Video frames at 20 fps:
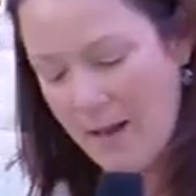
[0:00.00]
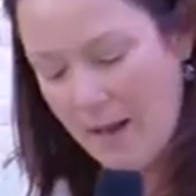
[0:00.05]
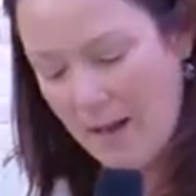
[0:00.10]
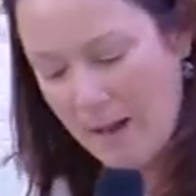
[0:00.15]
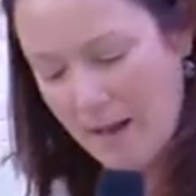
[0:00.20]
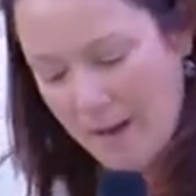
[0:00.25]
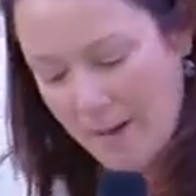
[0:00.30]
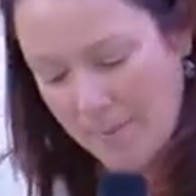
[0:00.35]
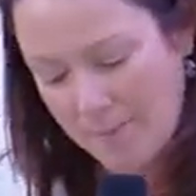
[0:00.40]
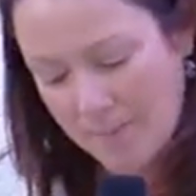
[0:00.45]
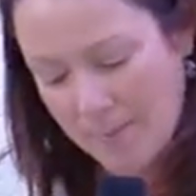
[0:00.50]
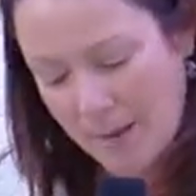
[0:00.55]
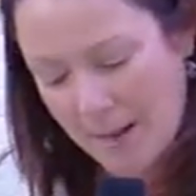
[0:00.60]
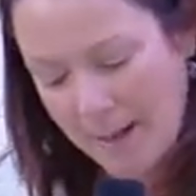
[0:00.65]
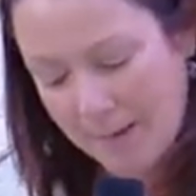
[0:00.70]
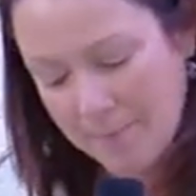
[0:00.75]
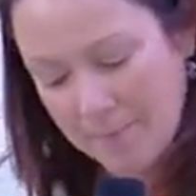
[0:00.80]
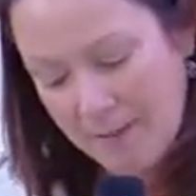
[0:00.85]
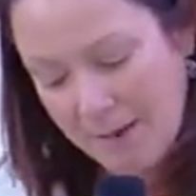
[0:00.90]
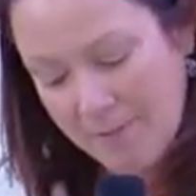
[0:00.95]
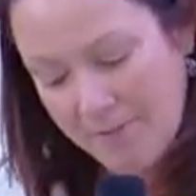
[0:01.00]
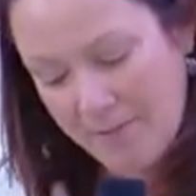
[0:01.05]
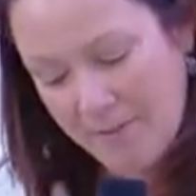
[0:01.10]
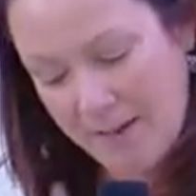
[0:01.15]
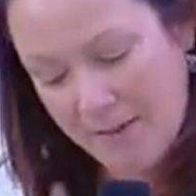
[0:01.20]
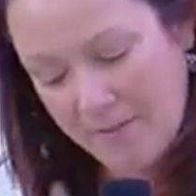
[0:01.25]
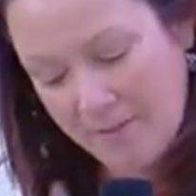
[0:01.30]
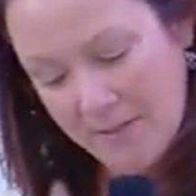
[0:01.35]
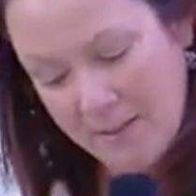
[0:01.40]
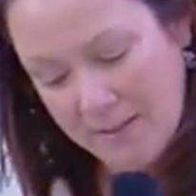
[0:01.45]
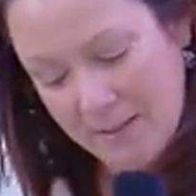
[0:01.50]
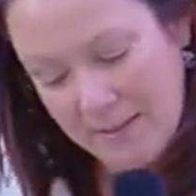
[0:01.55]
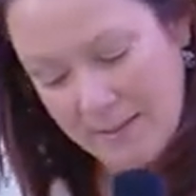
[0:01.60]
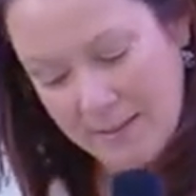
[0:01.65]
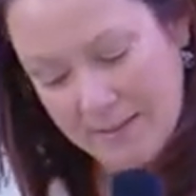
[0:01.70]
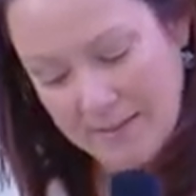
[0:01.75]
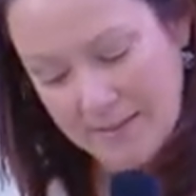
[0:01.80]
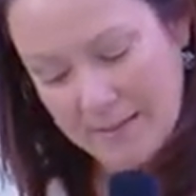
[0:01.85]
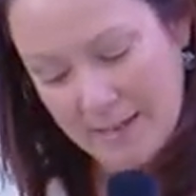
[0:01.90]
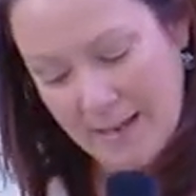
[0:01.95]
my favorite
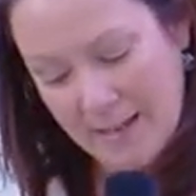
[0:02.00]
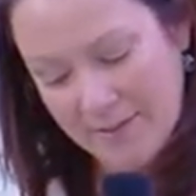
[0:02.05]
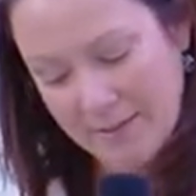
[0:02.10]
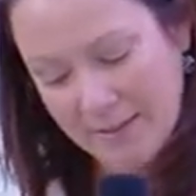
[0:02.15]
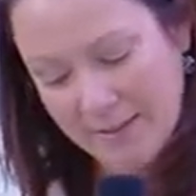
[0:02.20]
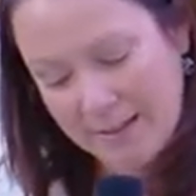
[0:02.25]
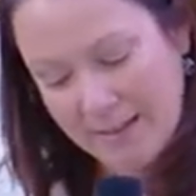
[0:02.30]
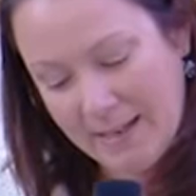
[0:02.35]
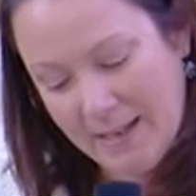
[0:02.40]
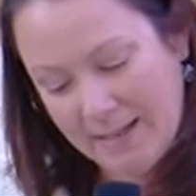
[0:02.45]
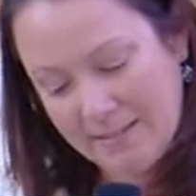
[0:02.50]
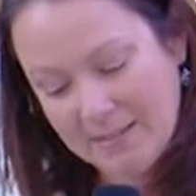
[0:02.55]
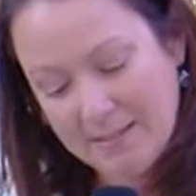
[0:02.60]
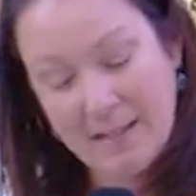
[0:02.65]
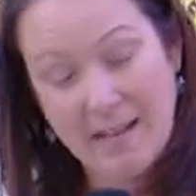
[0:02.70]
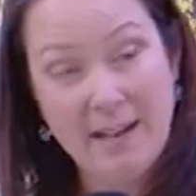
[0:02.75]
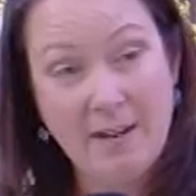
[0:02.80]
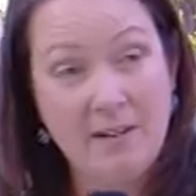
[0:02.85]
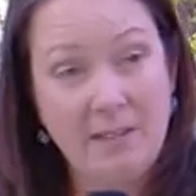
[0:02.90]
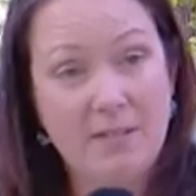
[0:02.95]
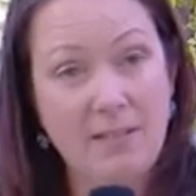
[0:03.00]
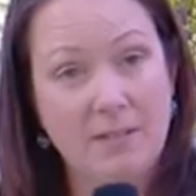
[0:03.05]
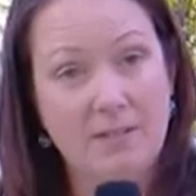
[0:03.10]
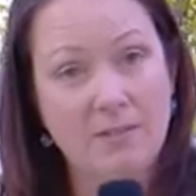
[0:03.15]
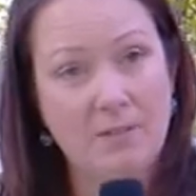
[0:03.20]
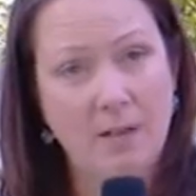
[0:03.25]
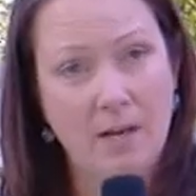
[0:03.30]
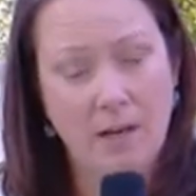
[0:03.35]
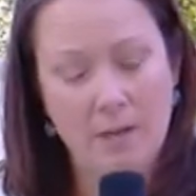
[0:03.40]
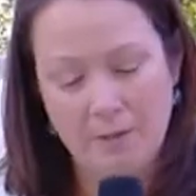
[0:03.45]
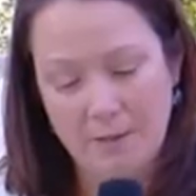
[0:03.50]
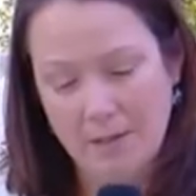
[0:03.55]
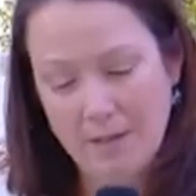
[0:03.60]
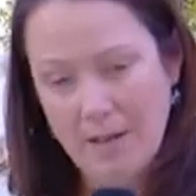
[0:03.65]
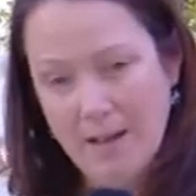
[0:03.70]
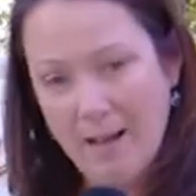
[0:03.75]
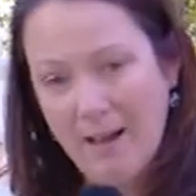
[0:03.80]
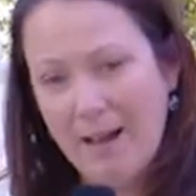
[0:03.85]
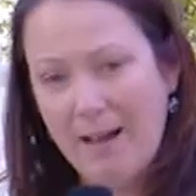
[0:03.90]
is Kathleen Kent's The Heretic's Daughter.